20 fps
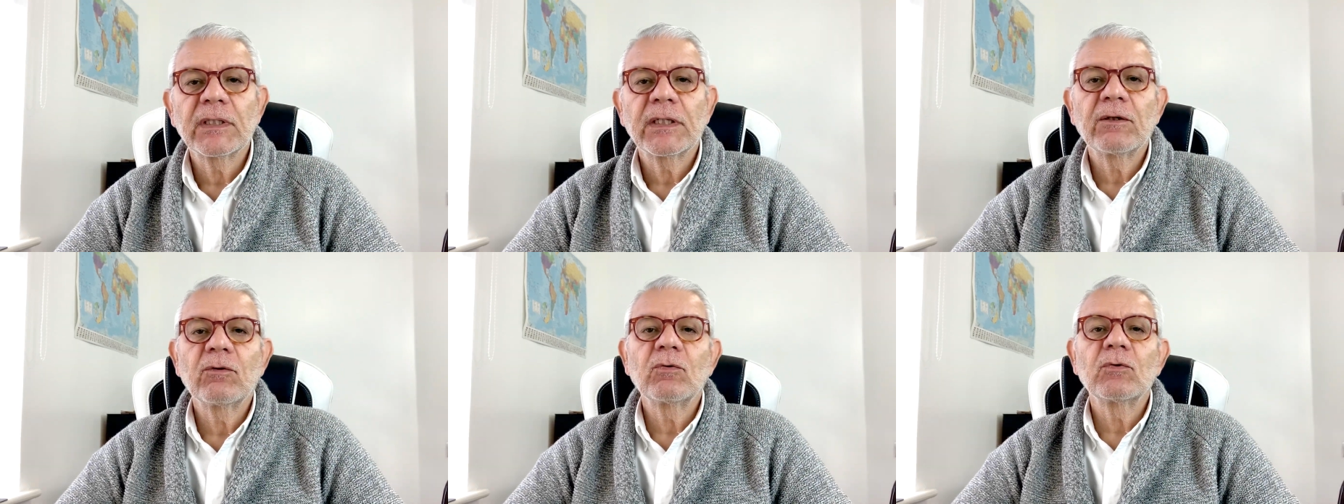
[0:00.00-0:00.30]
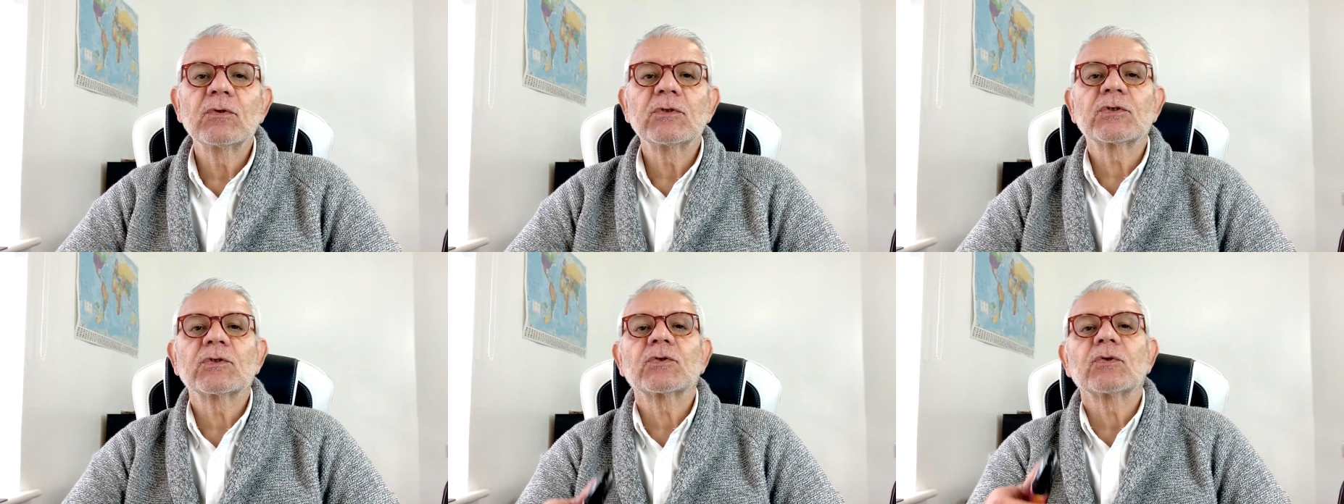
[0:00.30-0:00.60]
And
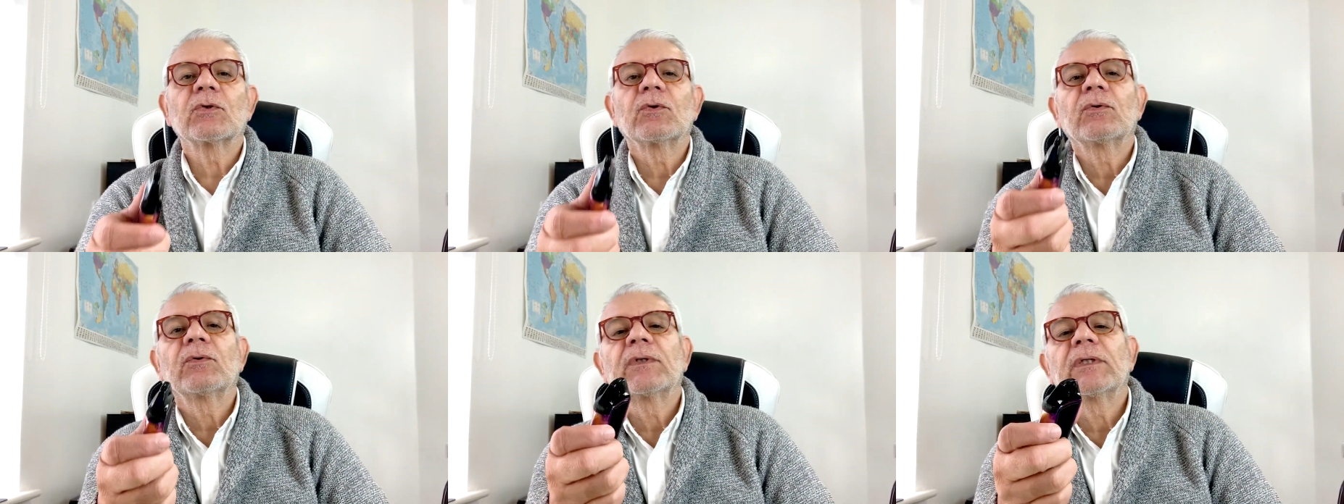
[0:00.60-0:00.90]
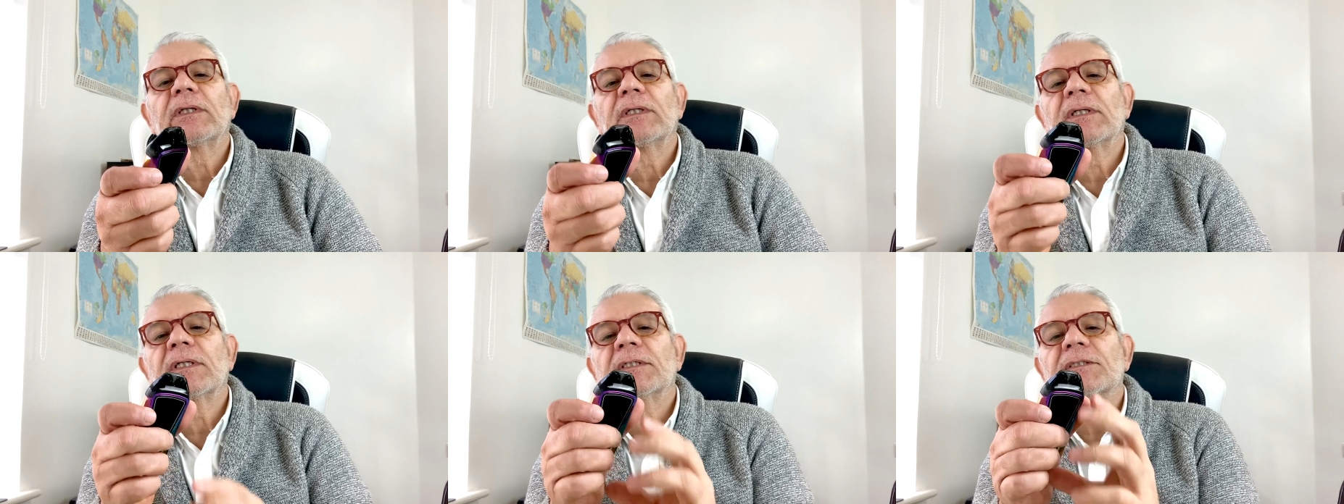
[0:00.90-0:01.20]
also
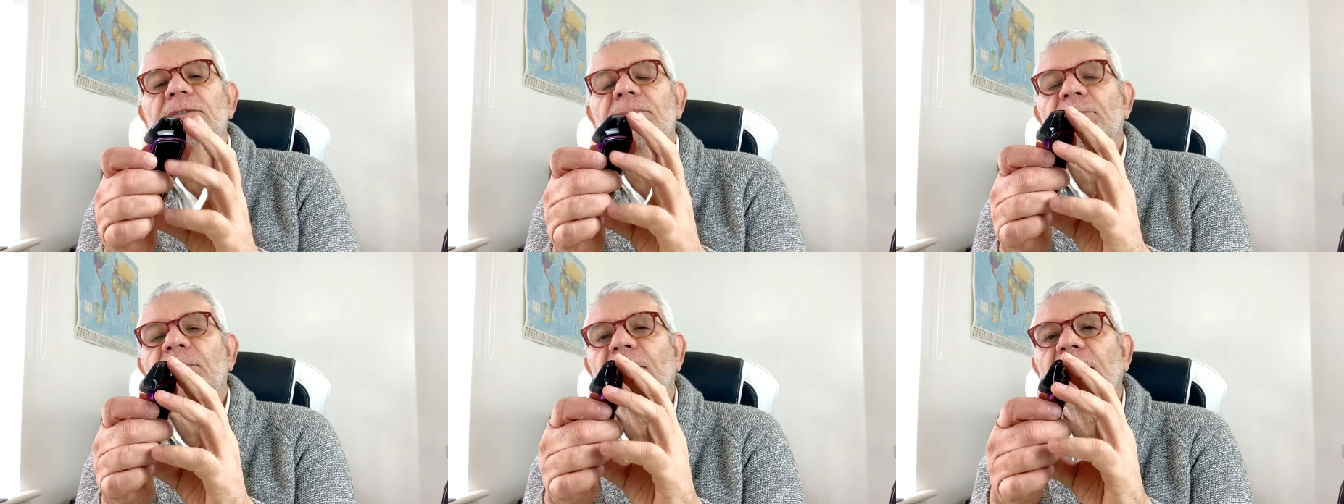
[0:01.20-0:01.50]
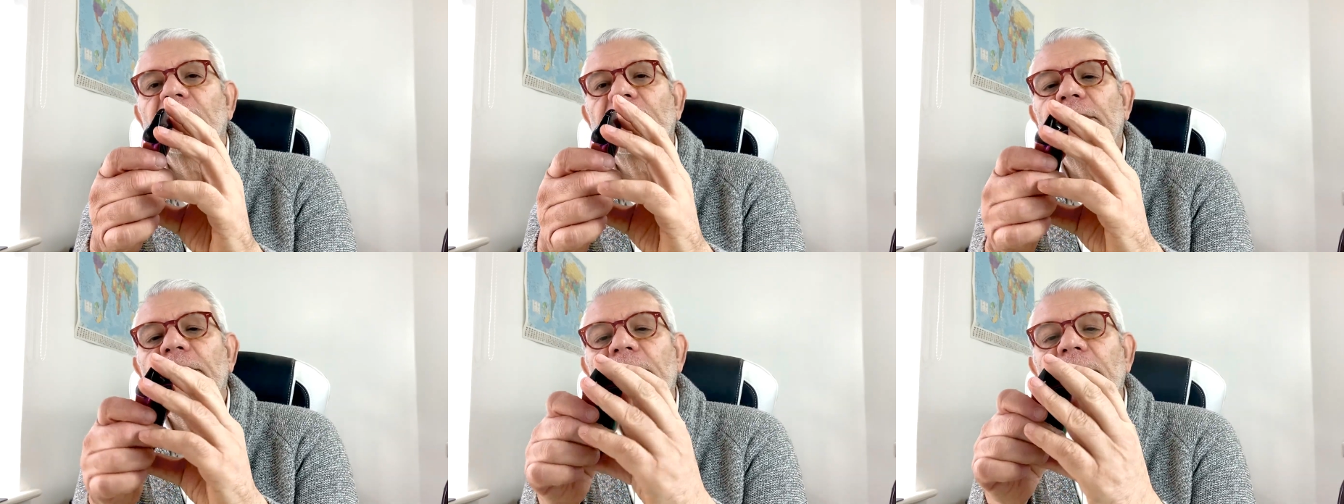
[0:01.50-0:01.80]
the
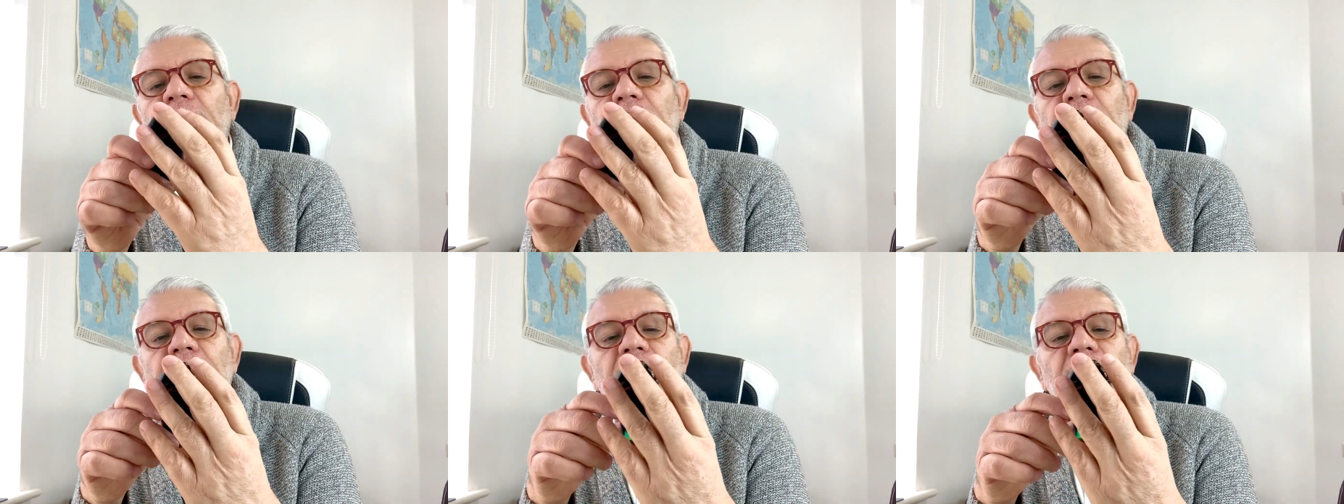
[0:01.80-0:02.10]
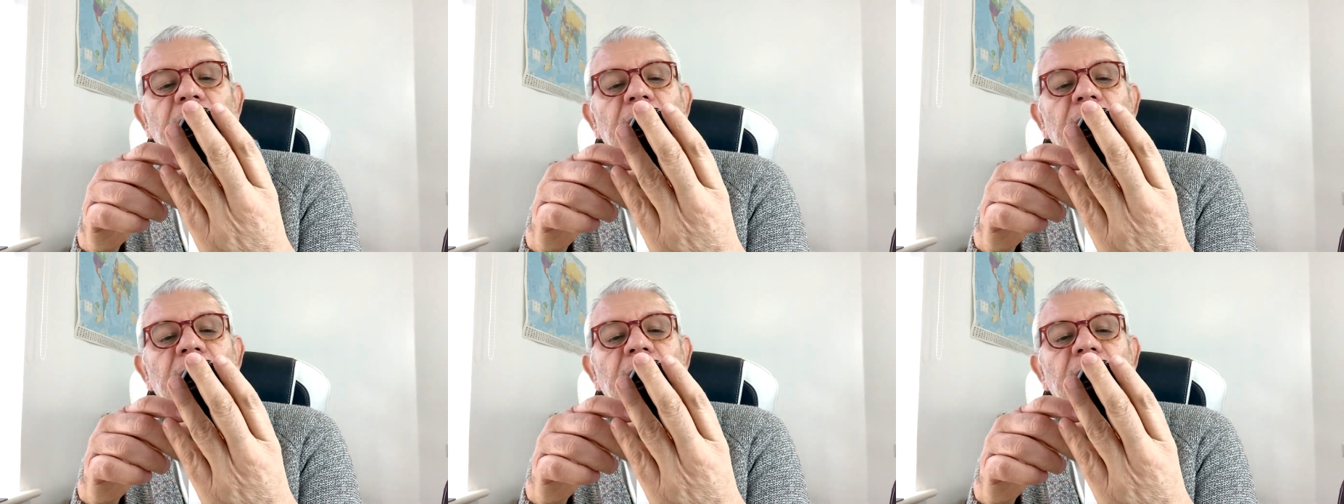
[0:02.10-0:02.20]
Aspire